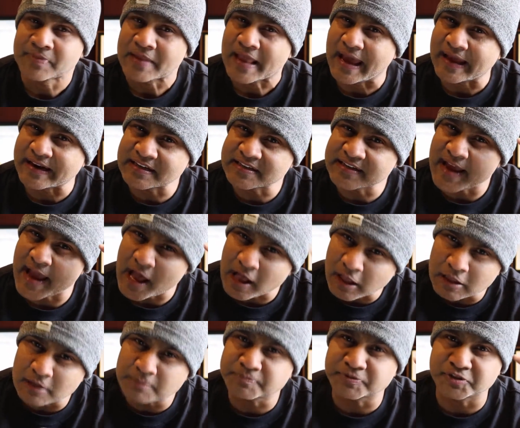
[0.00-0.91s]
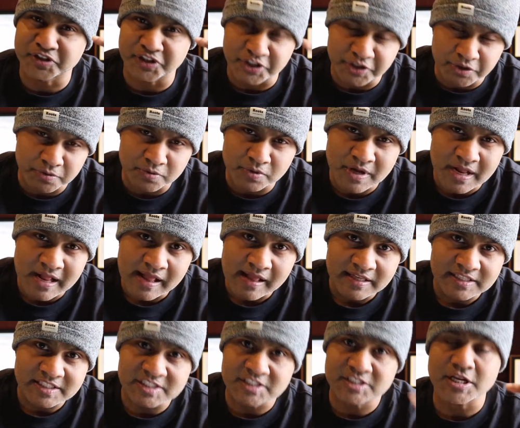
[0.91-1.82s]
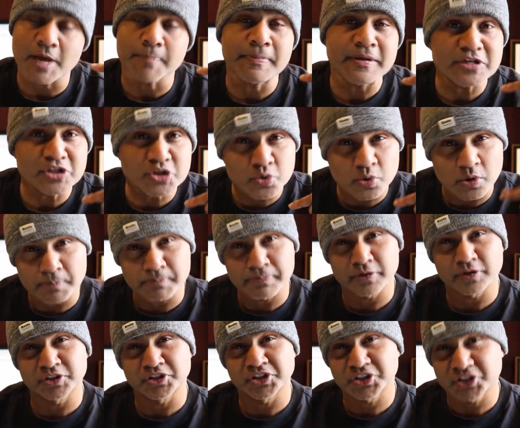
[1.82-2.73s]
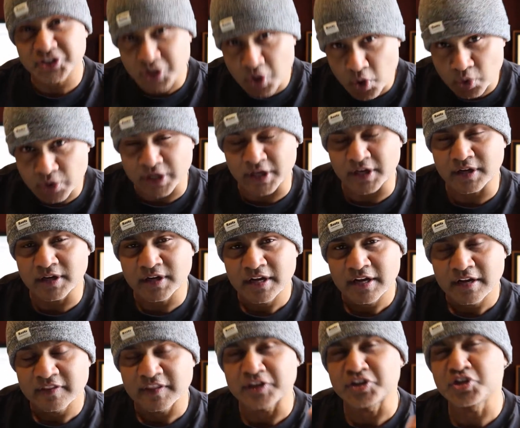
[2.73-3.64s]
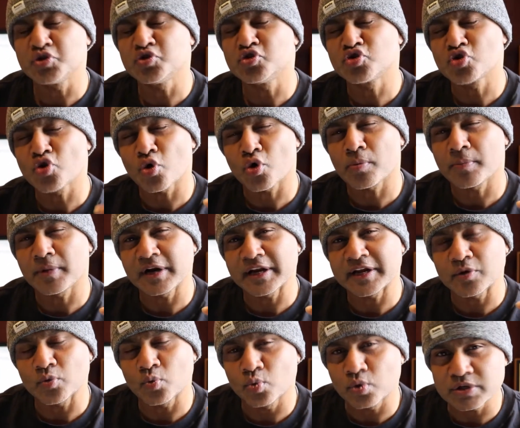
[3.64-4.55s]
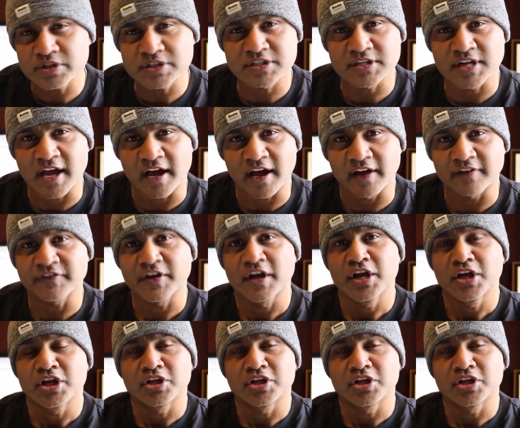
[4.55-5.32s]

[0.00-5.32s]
and it helps you step into a persona that you normally wouldn't have.